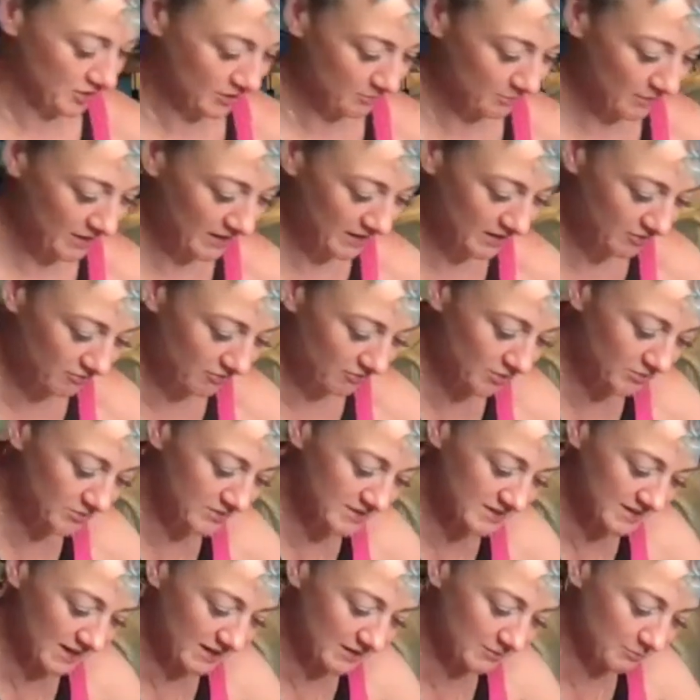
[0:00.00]
can make your own
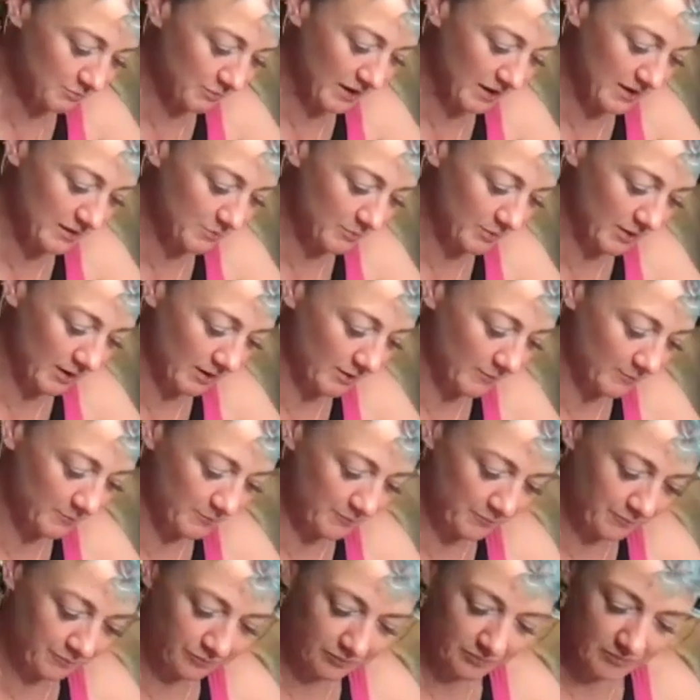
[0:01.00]
sandpaper.
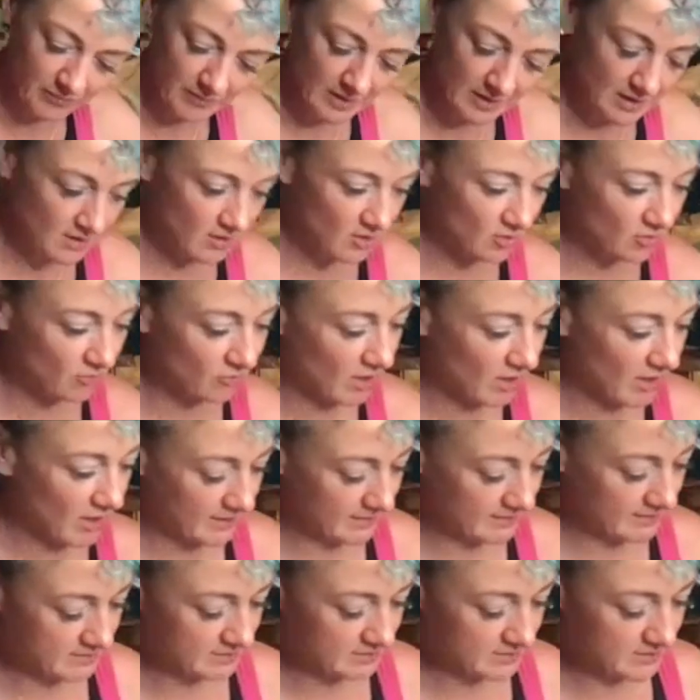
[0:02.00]

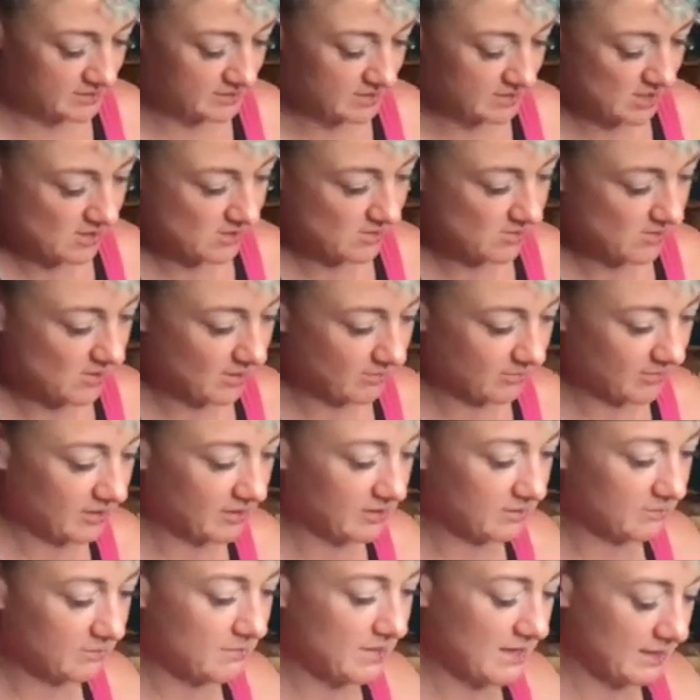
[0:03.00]
Right, so I'm
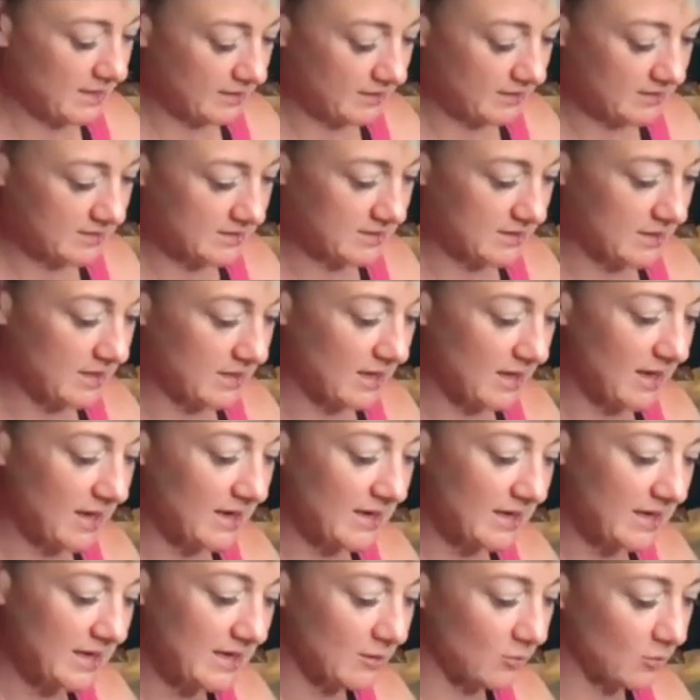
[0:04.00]
going to mix
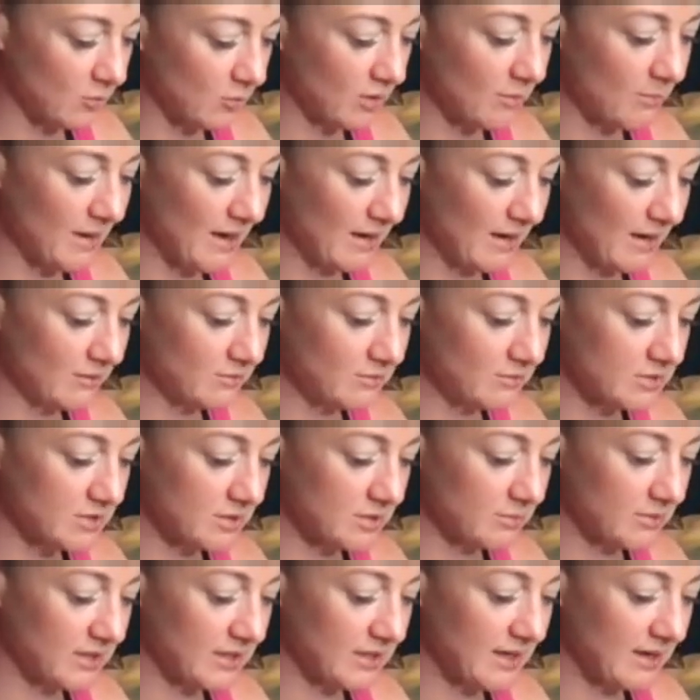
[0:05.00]
an equal amount.
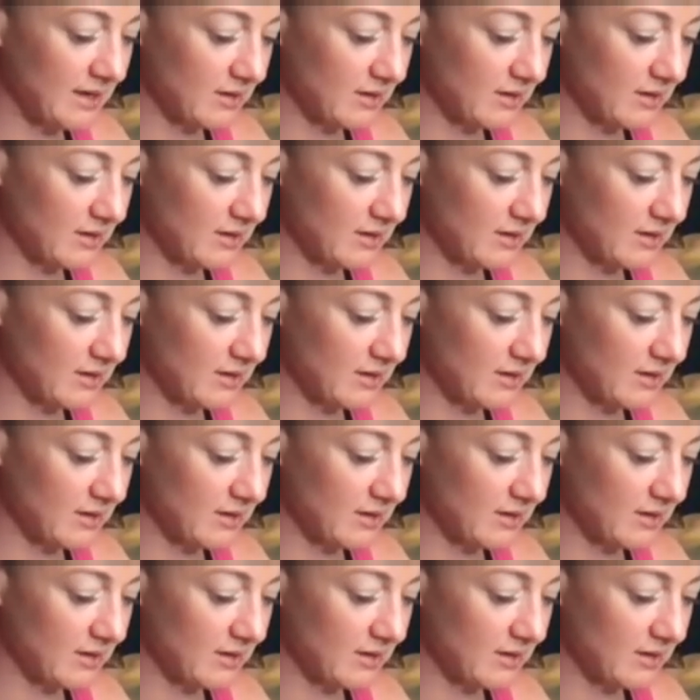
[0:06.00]
I'm going